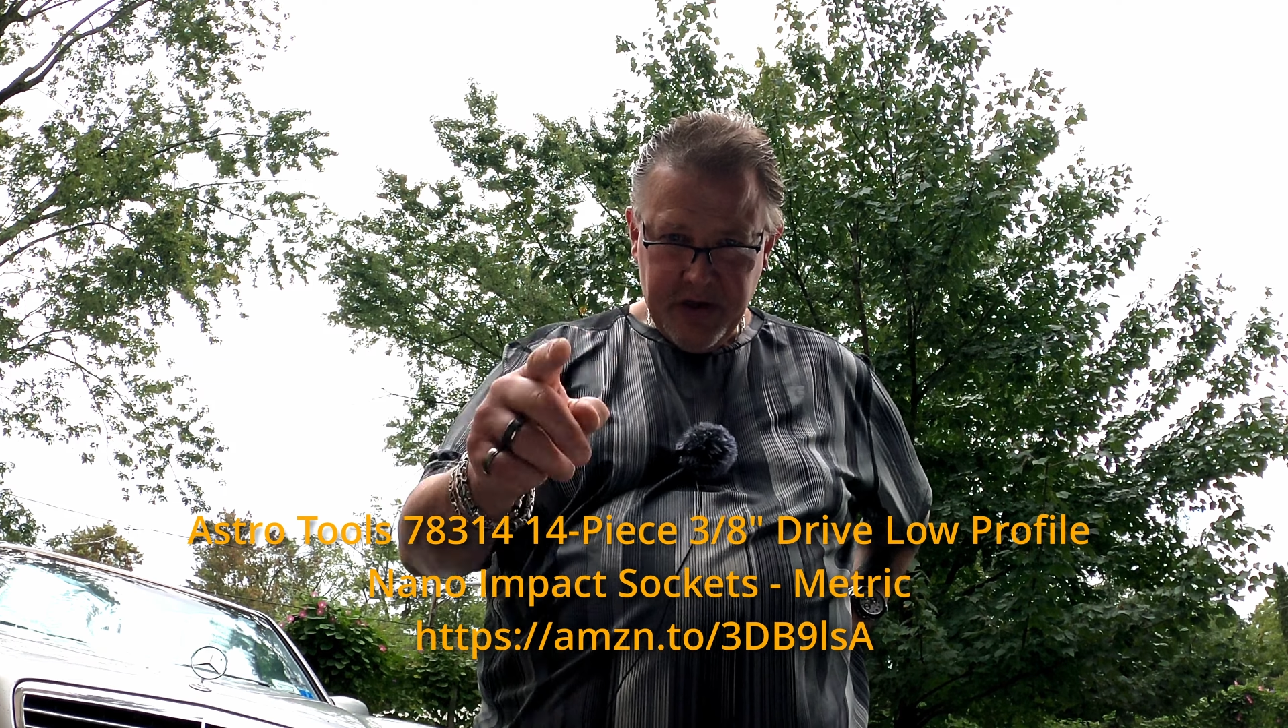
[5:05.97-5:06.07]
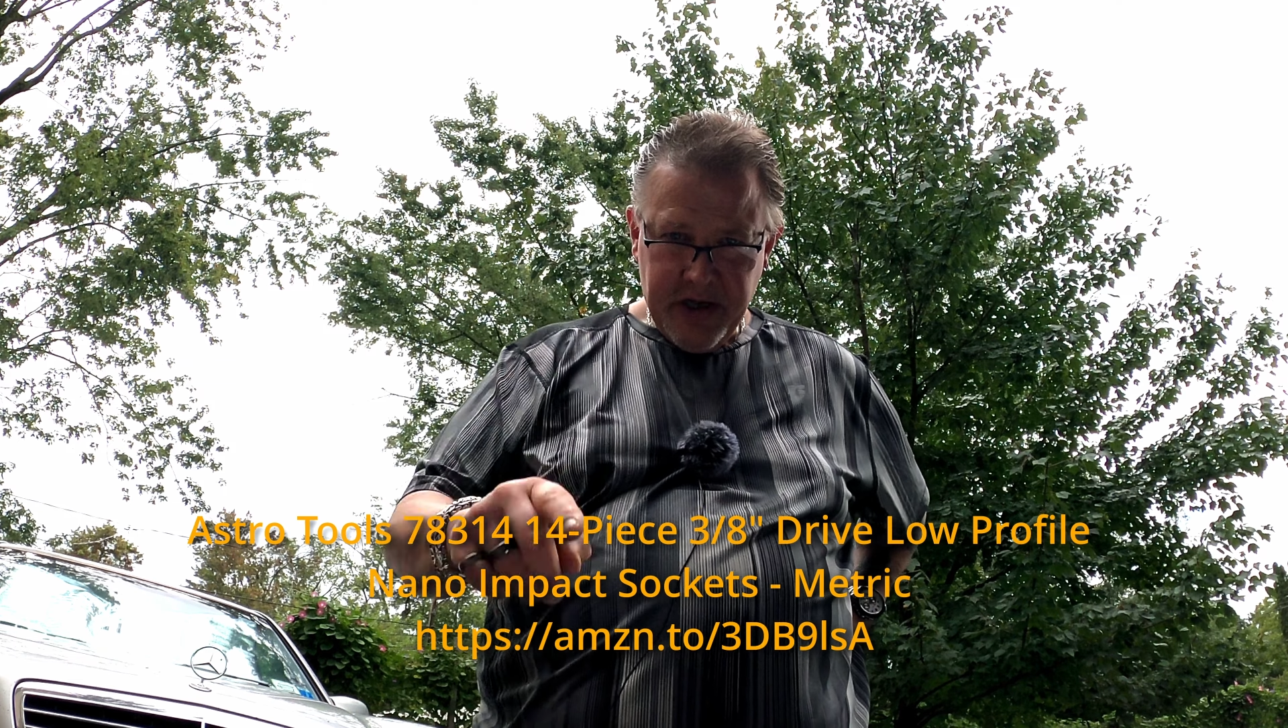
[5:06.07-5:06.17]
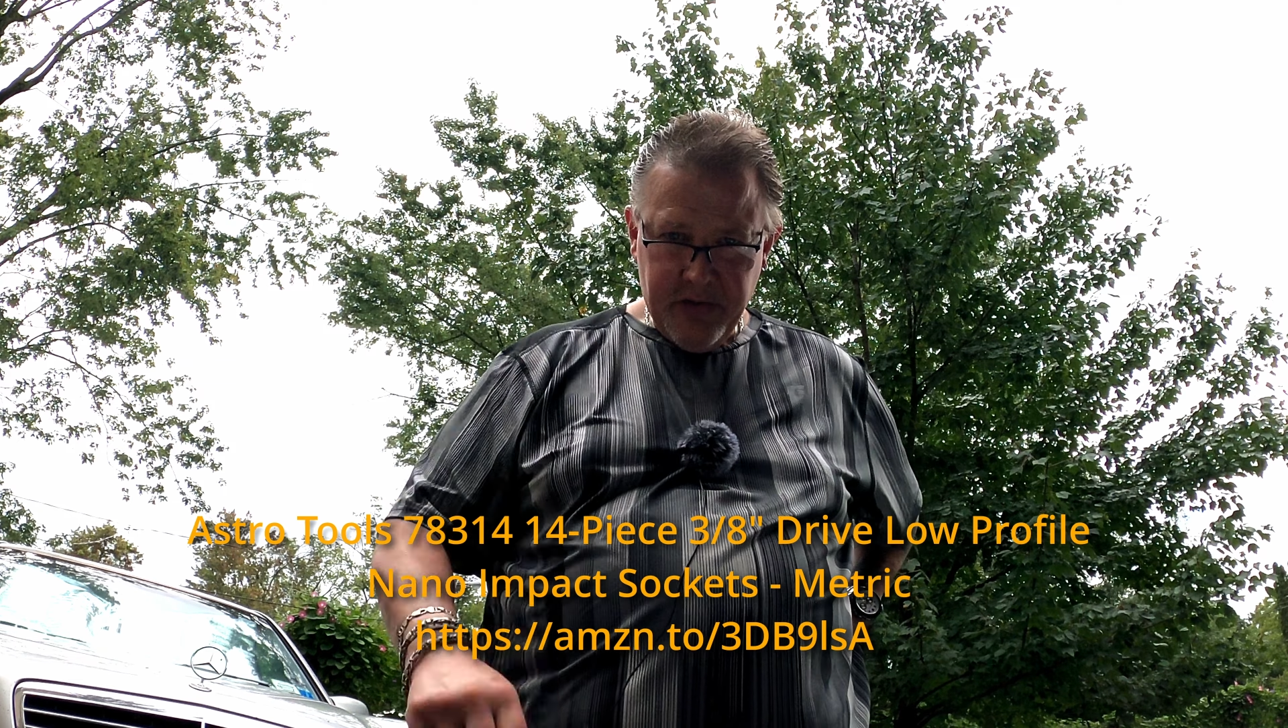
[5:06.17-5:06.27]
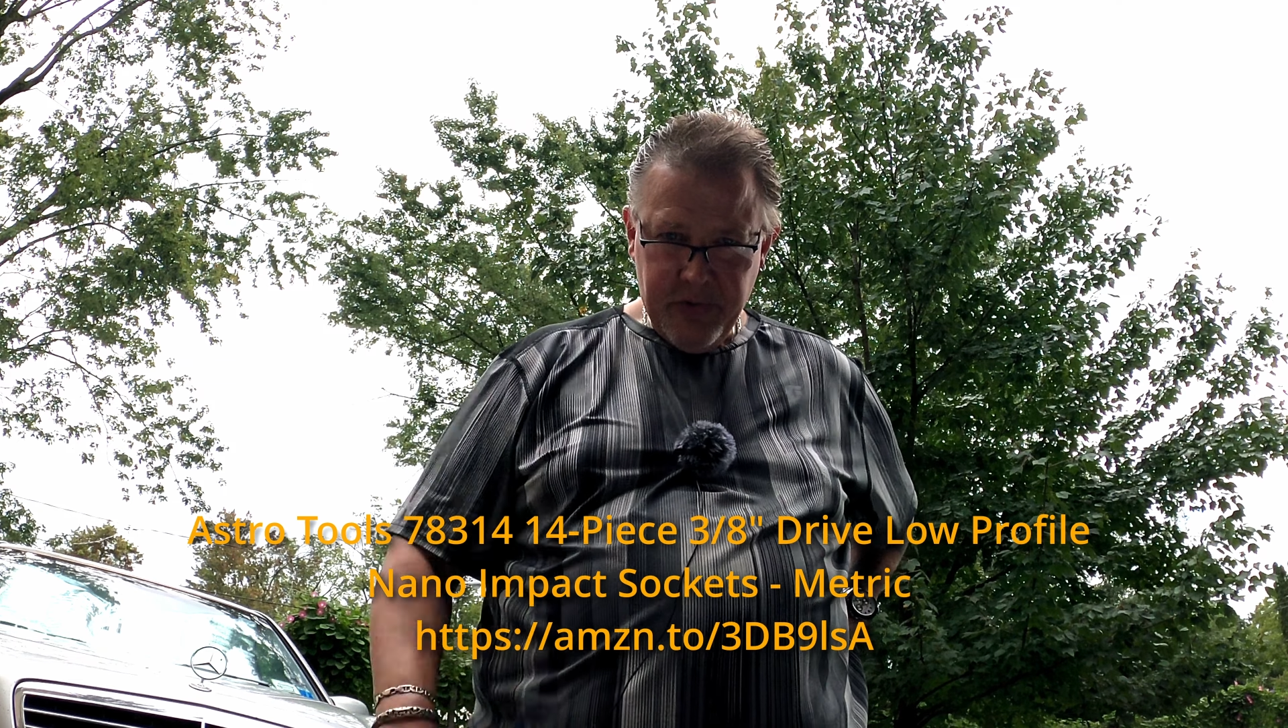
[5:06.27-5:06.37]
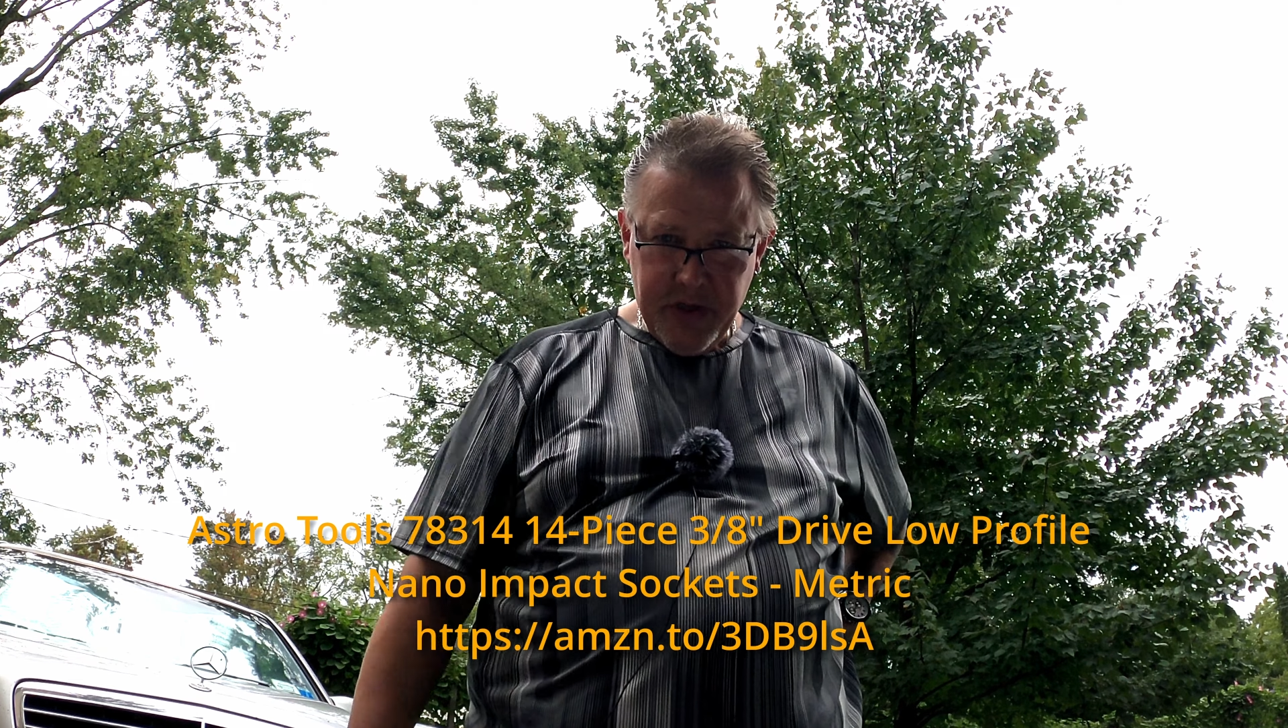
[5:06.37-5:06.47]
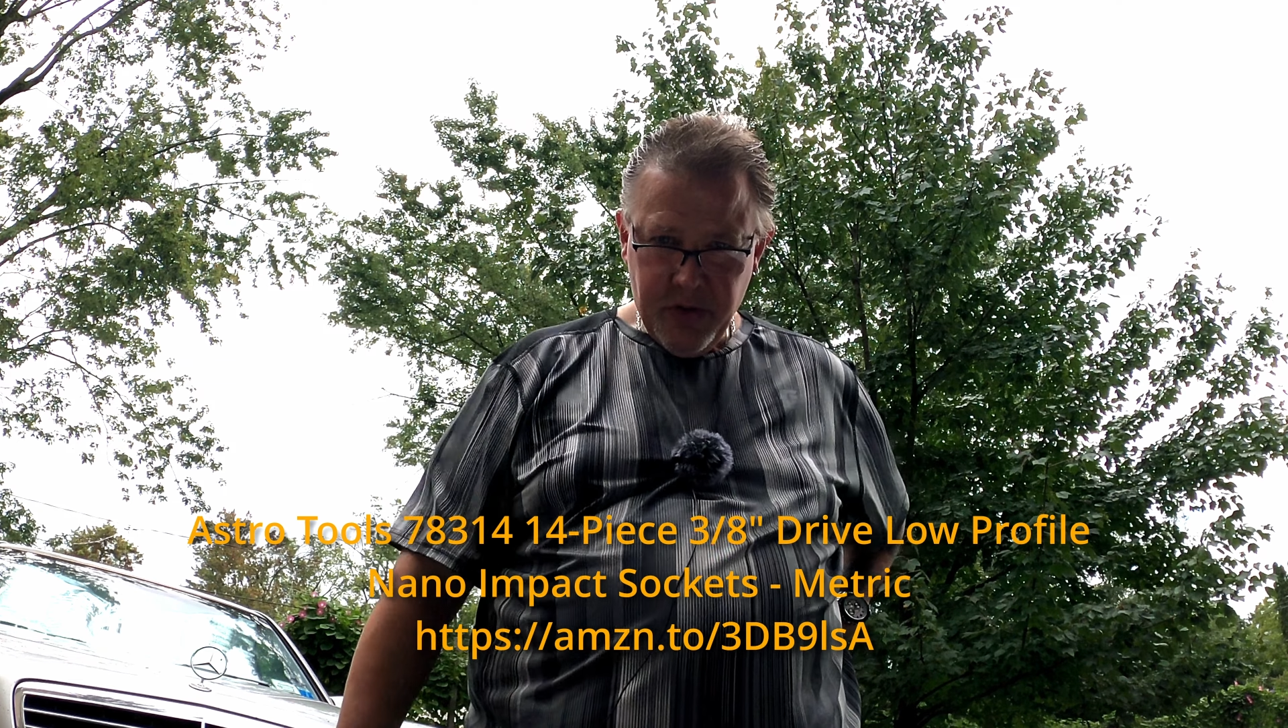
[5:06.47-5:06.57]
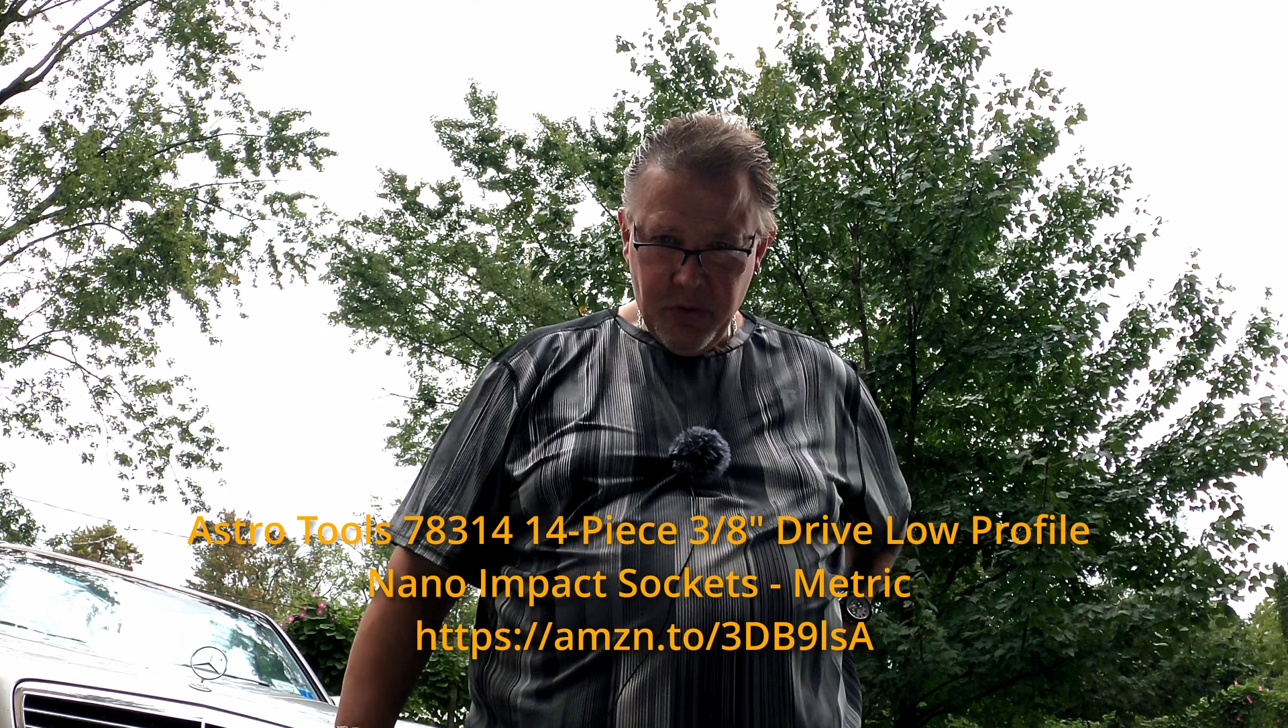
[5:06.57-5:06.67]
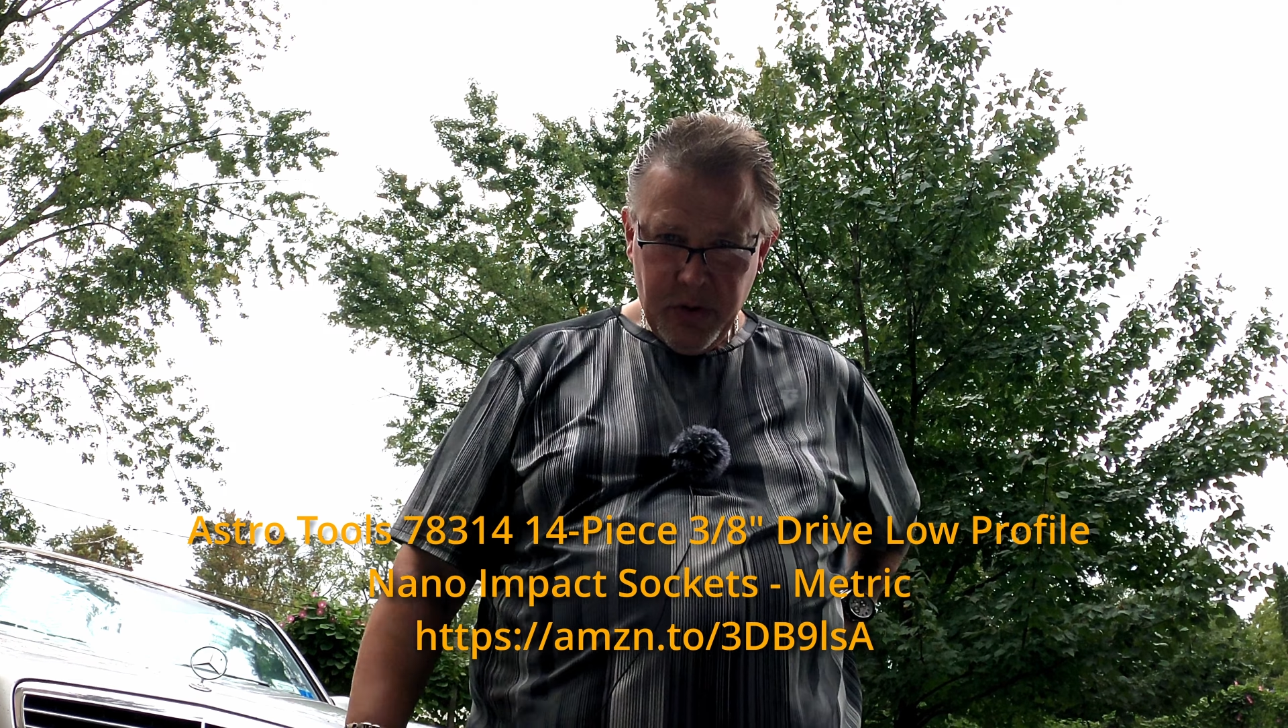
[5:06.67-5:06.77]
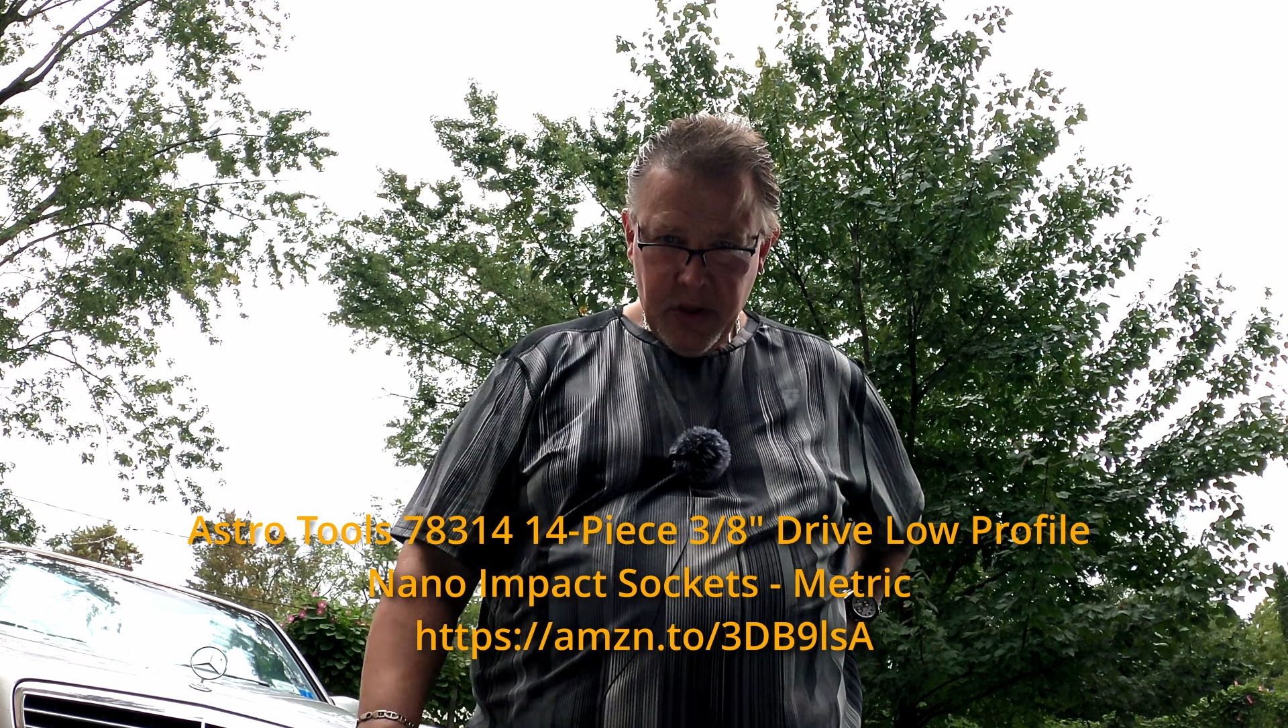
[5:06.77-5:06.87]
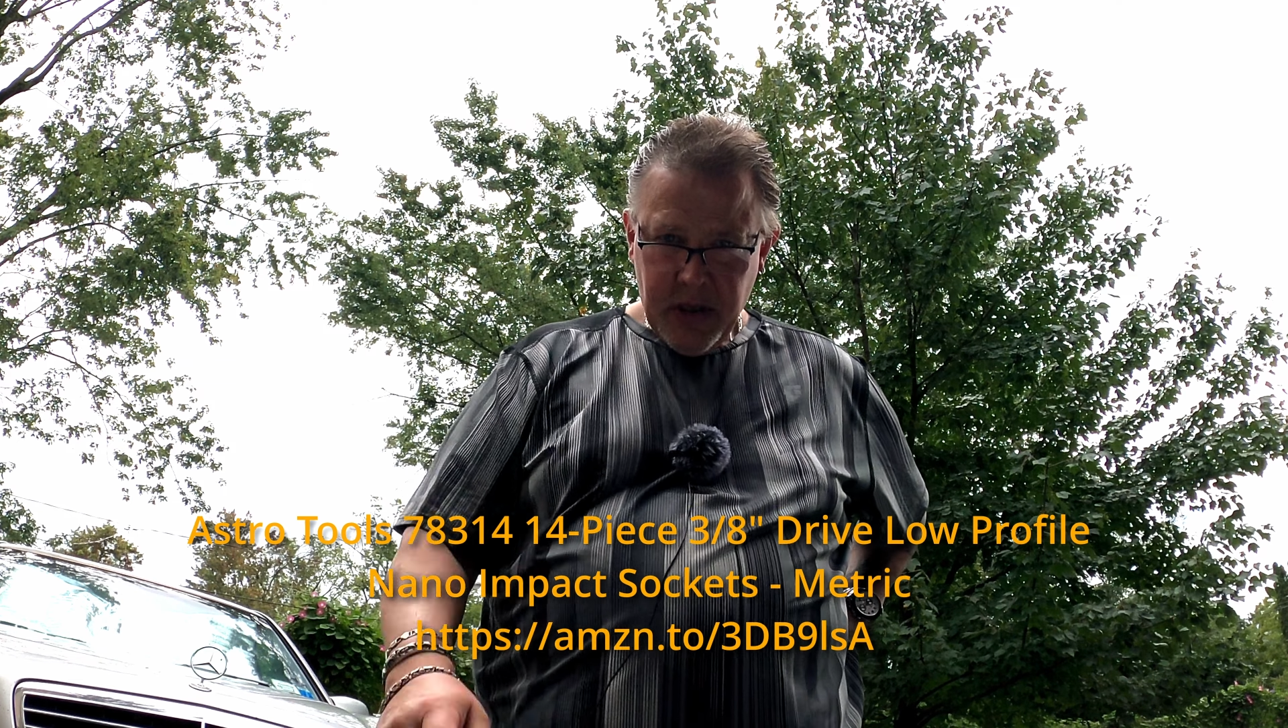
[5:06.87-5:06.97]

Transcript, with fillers: care of you,